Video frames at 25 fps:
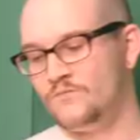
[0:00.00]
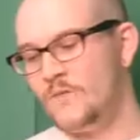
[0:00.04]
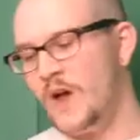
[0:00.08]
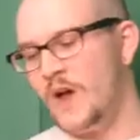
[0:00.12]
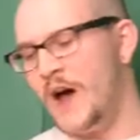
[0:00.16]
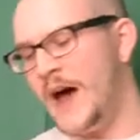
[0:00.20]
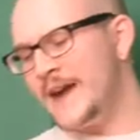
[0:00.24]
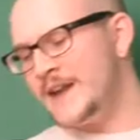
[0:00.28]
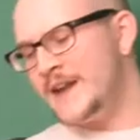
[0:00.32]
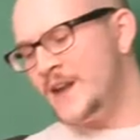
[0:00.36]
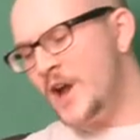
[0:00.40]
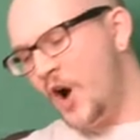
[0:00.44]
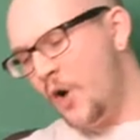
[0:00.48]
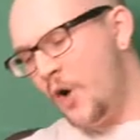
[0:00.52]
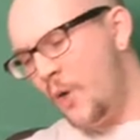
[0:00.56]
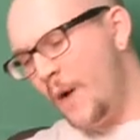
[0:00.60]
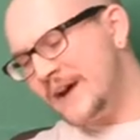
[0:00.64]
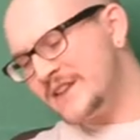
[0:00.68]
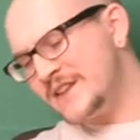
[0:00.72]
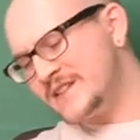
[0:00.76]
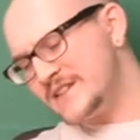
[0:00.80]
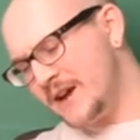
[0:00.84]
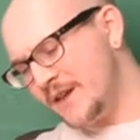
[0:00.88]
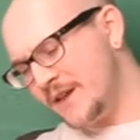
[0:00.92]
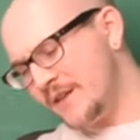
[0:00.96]
I know
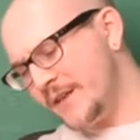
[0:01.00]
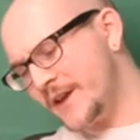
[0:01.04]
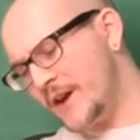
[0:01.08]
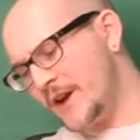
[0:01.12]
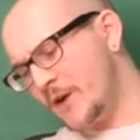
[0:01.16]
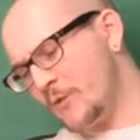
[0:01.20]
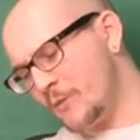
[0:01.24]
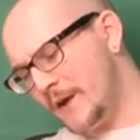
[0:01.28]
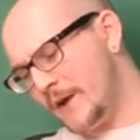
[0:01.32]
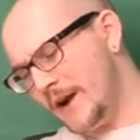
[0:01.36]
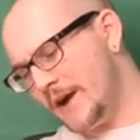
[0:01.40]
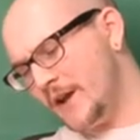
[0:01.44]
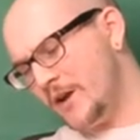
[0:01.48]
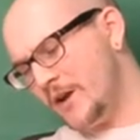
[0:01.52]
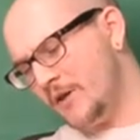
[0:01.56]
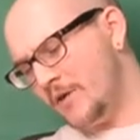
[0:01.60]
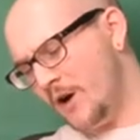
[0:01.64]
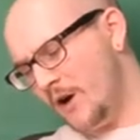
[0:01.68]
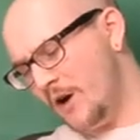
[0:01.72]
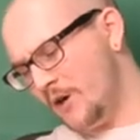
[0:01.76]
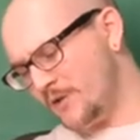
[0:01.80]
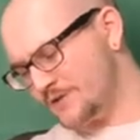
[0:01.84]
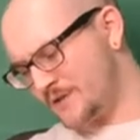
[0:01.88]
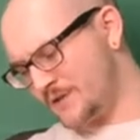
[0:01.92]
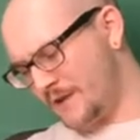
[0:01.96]
I sound like a radio
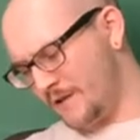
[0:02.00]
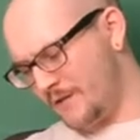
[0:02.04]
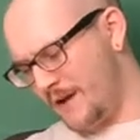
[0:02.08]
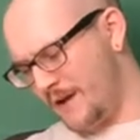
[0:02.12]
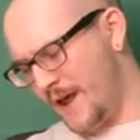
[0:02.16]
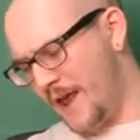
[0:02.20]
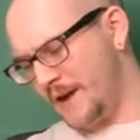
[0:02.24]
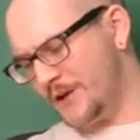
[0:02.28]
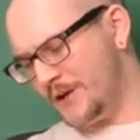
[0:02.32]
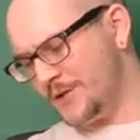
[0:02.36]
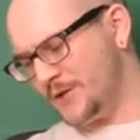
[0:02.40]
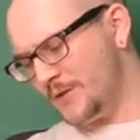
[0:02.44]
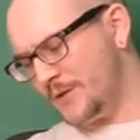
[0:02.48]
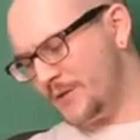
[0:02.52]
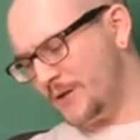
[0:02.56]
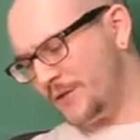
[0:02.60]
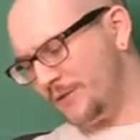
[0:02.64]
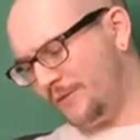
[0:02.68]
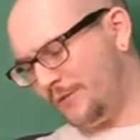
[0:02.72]
host. I don't know how to do these